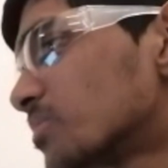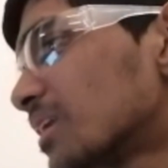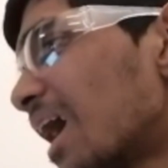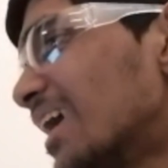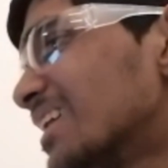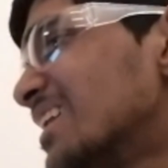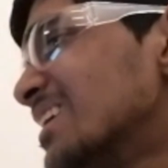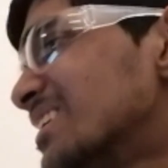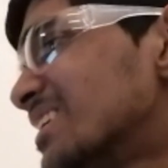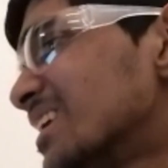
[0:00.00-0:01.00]
I really
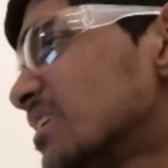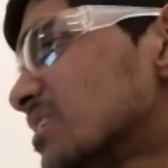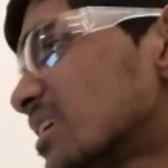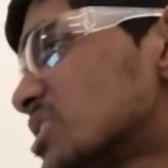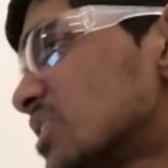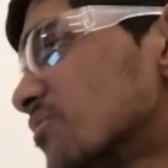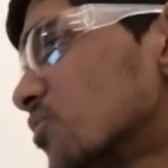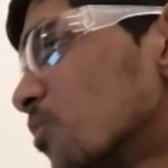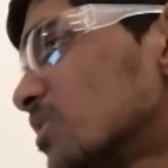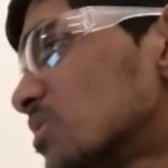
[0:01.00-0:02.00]
think such
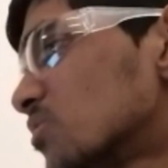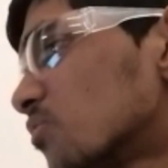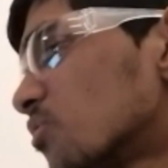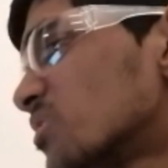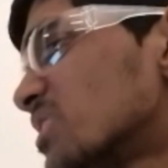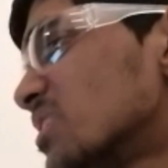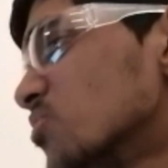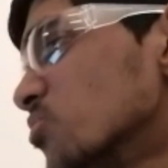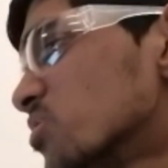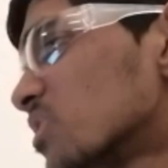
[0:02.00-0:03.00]
influences for the
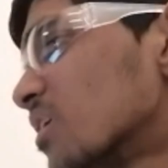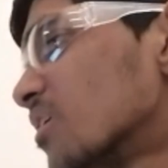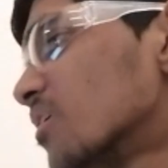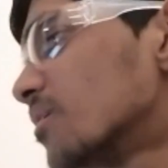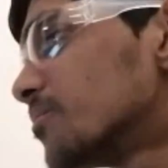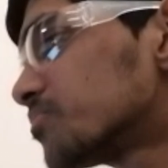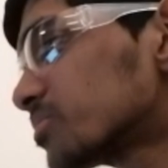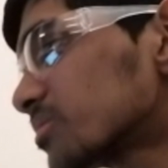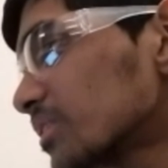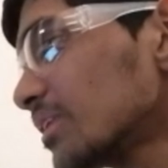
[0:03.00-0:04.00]
youth
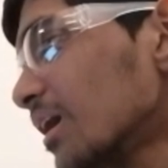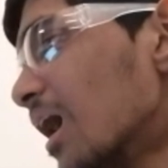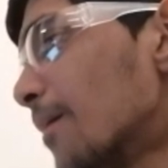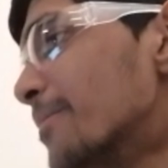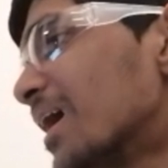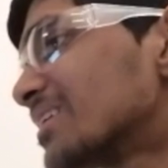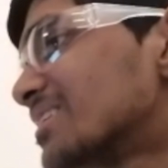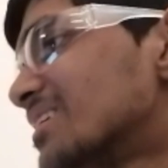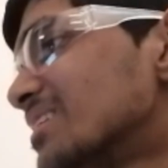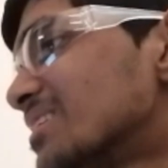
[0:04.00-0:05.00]
are bad
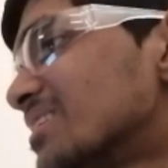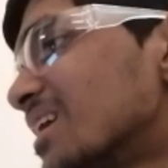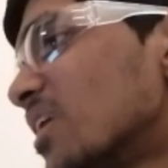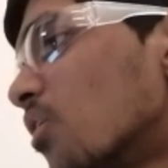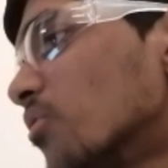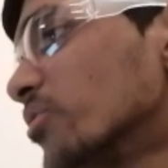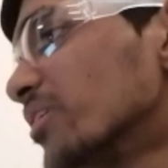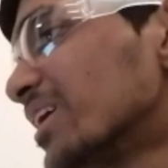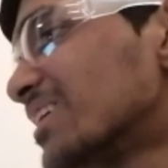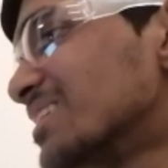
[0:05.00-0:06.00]
since they
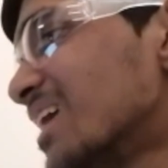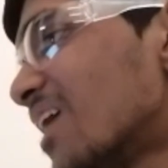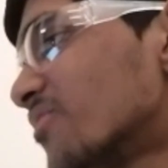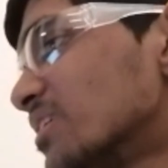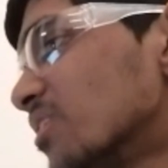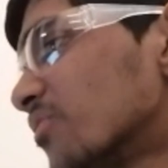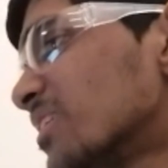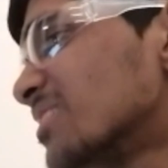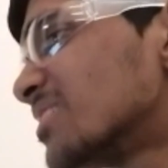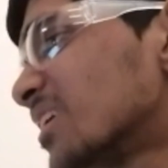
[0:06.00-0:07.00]
already have enough
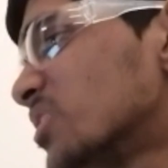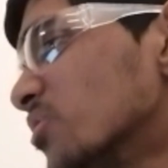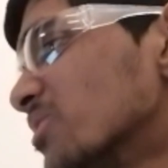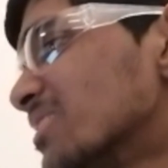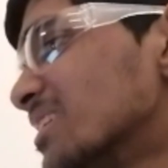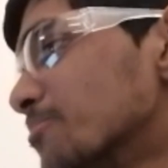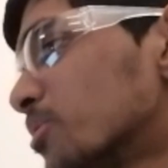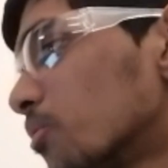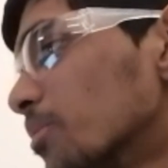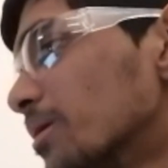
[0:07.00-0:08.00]
insecurity
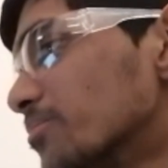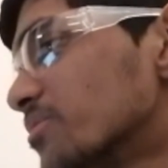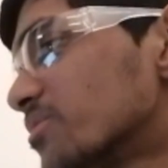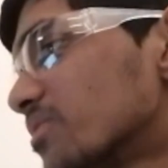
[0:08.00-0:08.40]
problems.